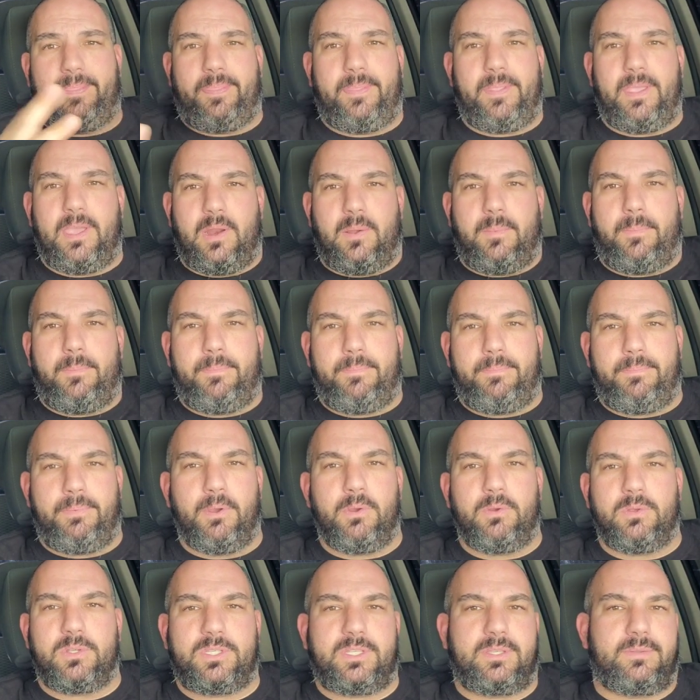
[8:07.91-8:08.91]
you know,
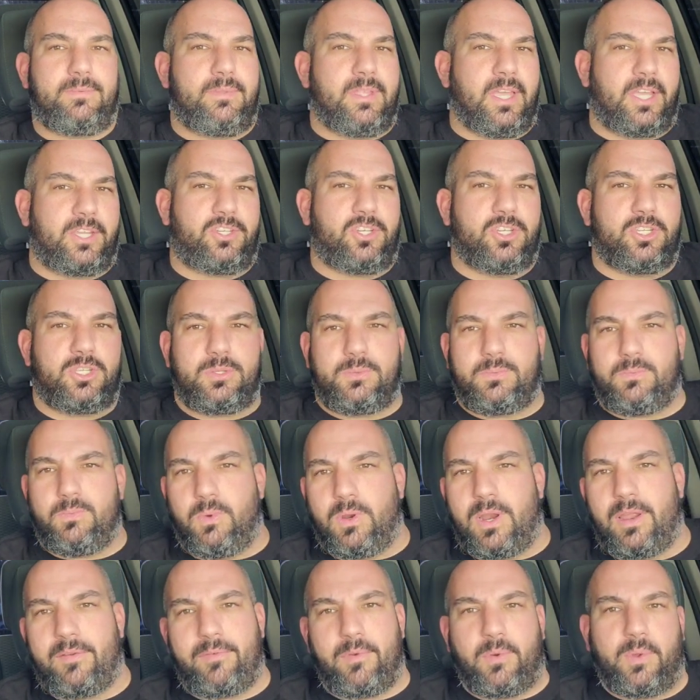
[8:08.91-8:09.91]
boost, nitrous,
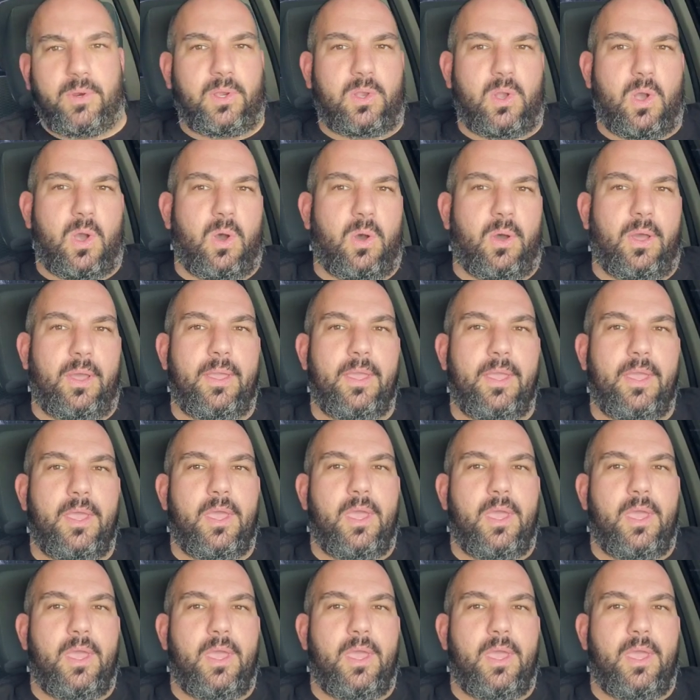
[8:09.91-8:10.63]
whatever you want to call it.